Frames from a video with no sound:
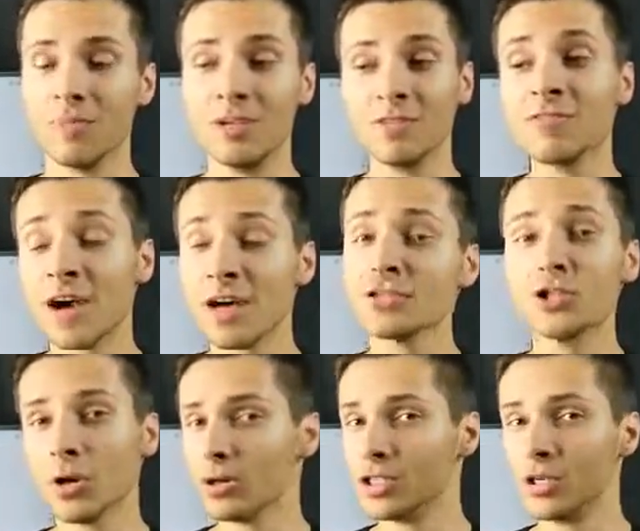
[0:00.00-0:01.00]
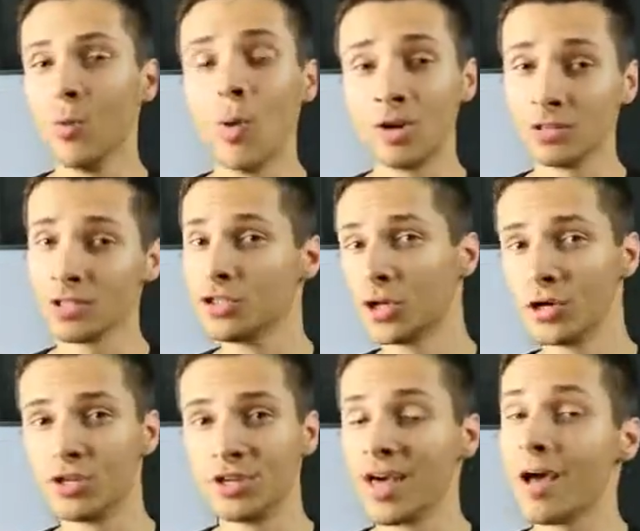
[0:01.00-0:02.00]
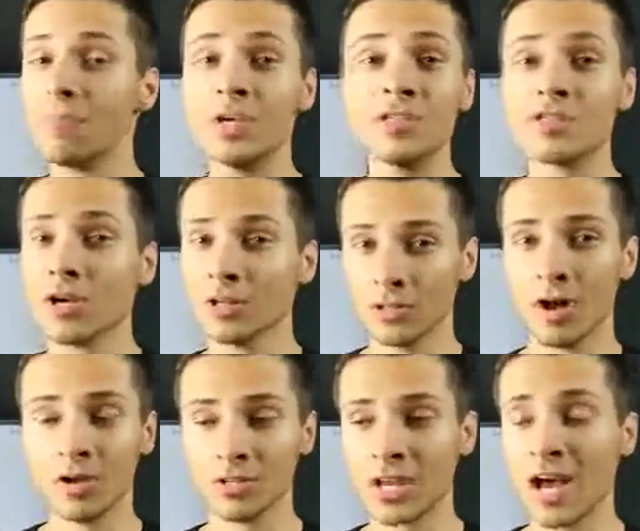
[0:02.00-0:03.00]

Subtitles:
I mean, fast charging, wireless charging, that means a lot.